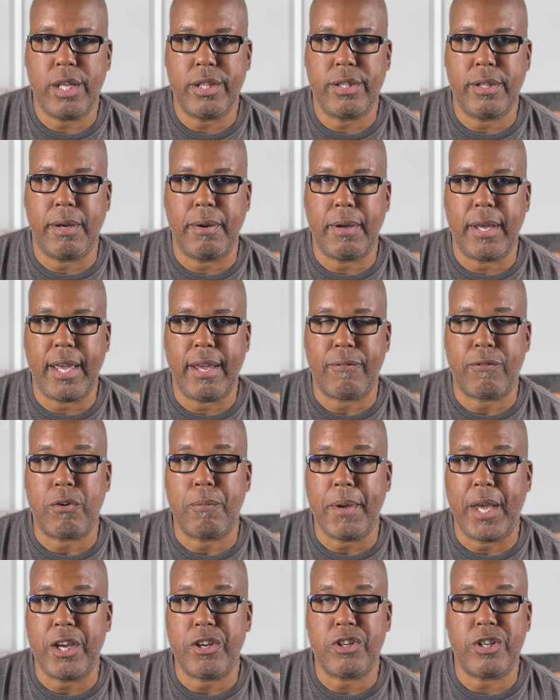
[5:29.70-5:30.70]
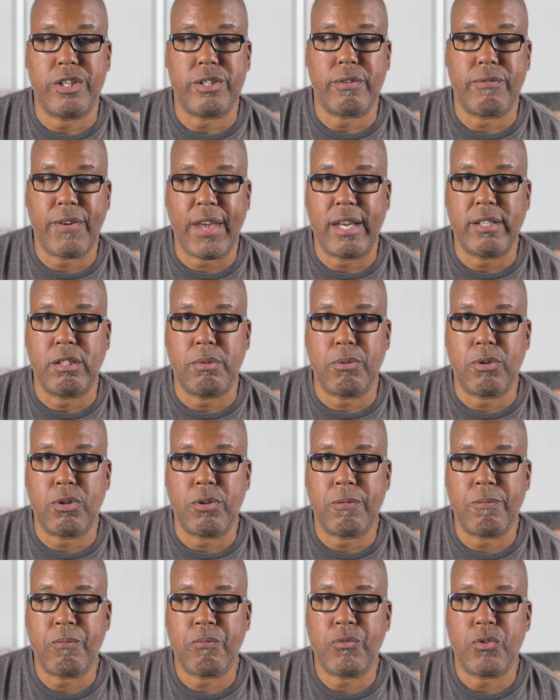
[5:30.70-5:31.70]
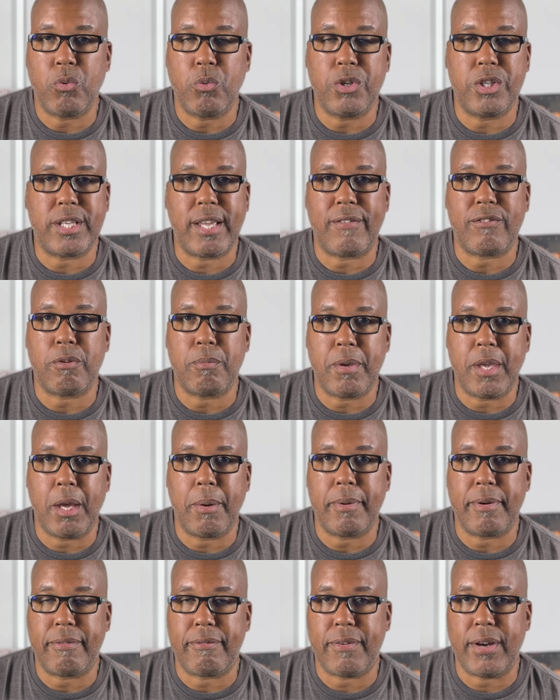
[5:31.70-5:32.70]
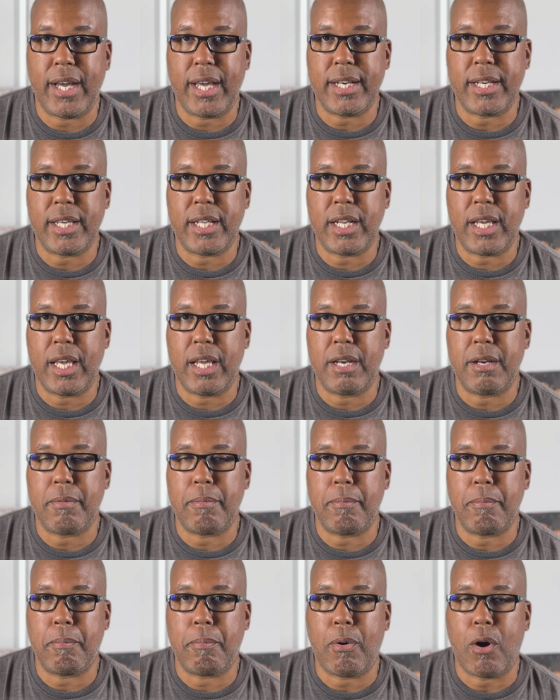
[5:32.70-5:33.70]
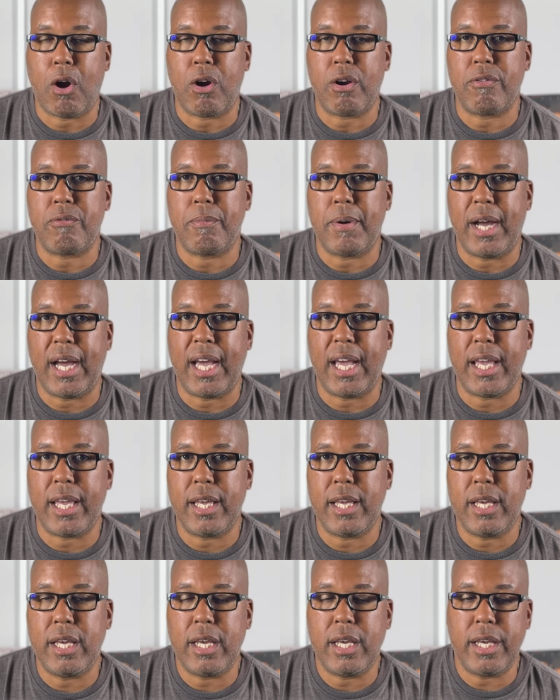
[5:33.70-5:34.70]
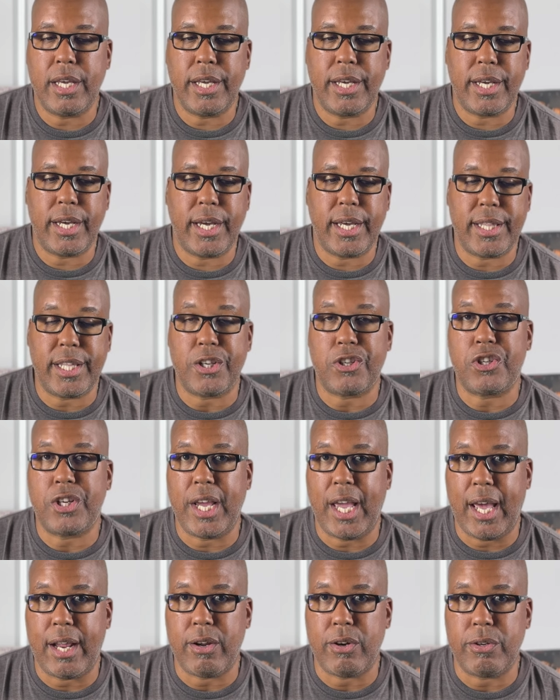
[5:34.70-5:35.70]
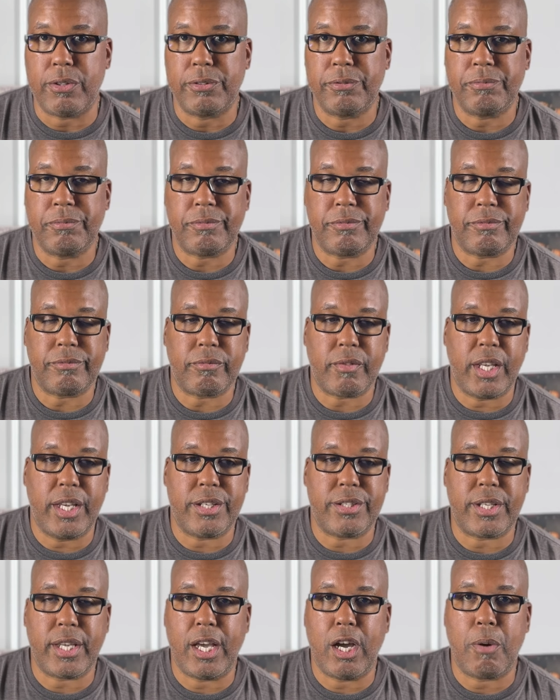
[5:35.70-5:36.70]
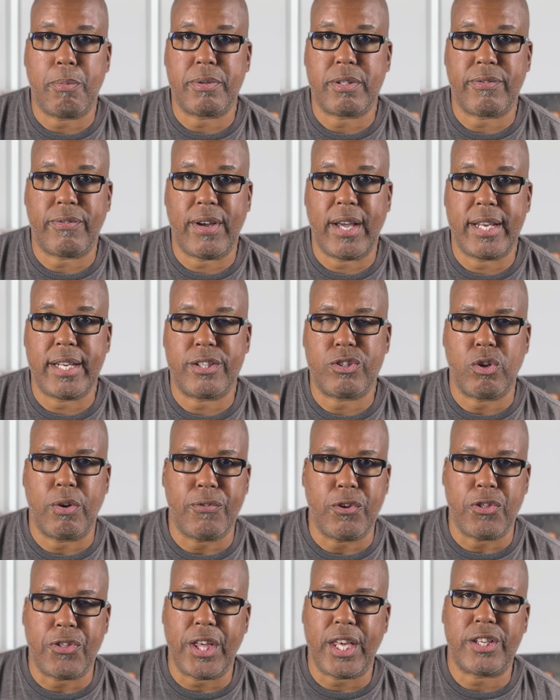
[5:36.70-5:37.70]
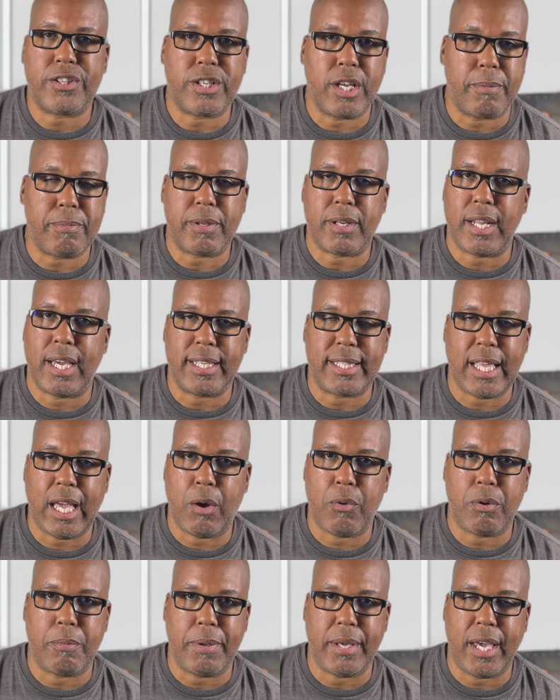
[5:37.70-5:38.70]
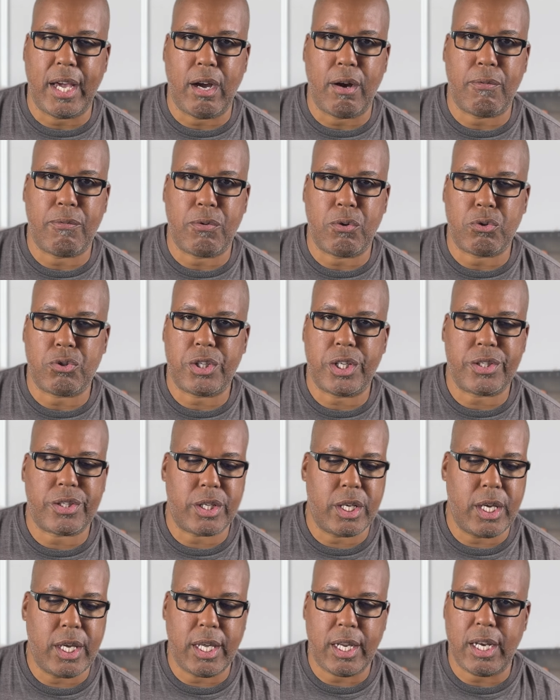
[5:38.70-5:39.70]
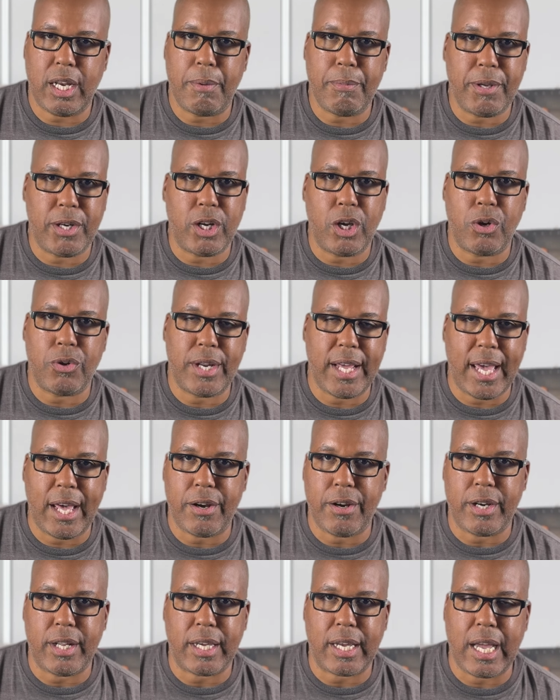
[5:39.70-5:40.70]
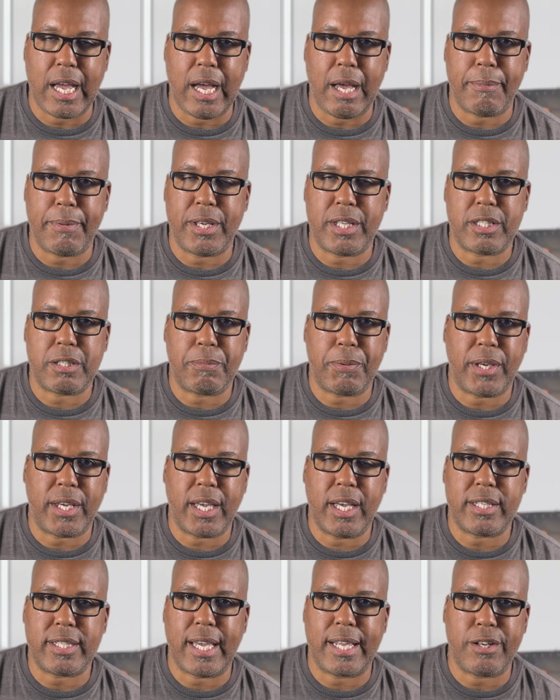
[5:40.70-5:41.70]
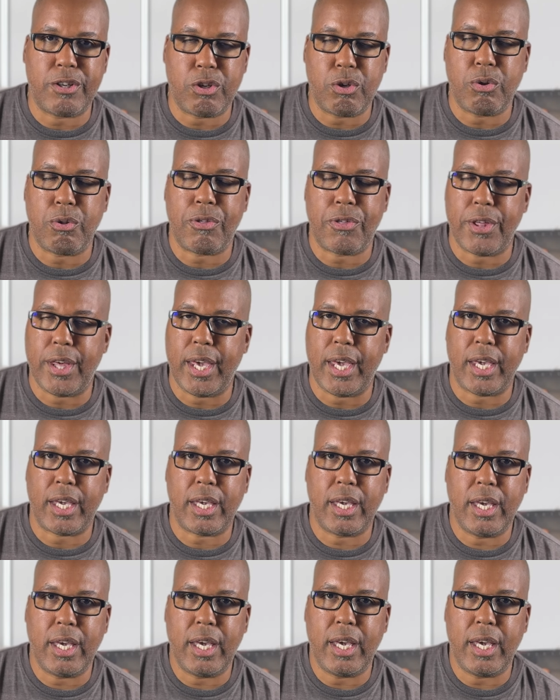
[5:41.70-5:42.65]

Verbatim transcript: the information is available. We just have to be able to find it. And part of my this channel is to help us find it. So if you think something like that would be helpful, just let me know down in the comments, because I do think